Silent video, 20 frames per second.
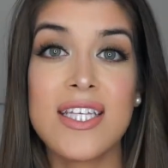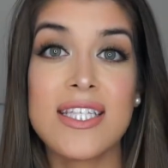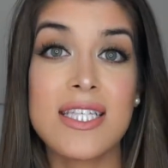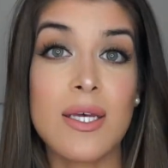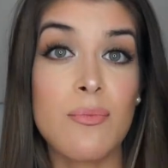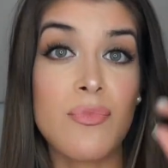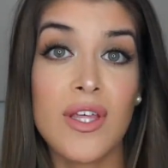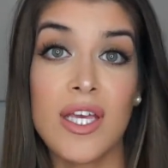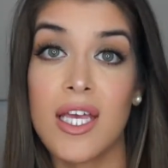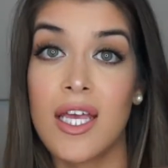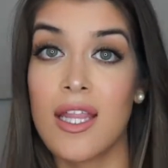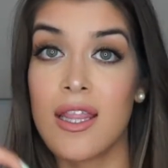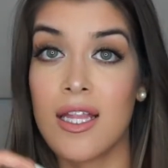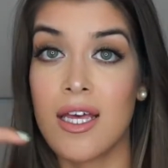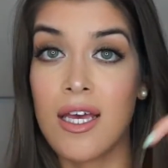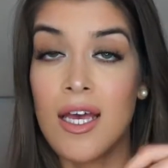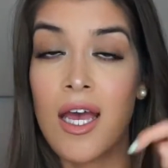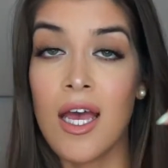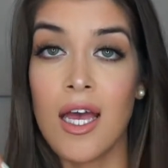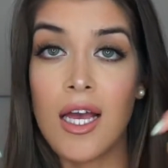something in
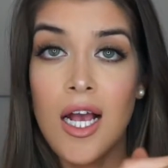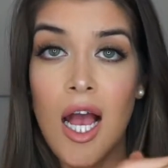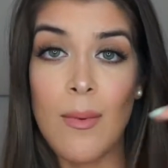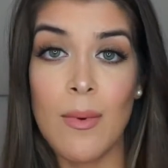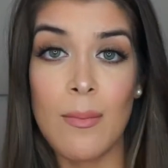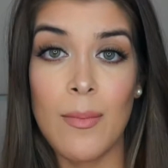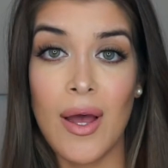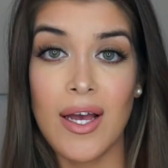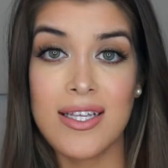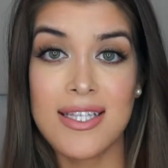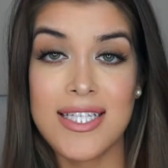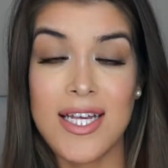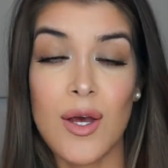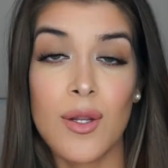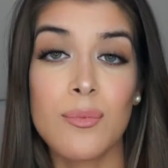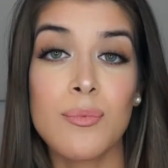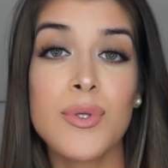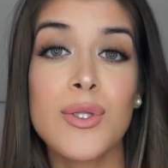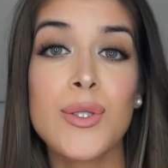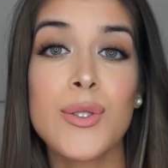the comment box
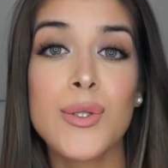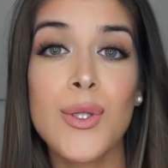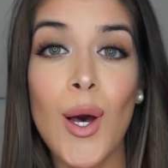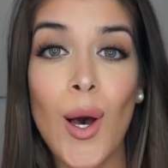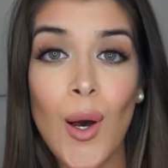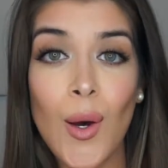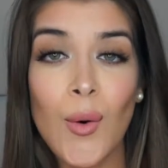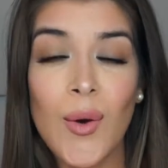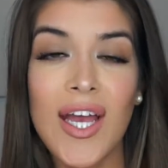down below.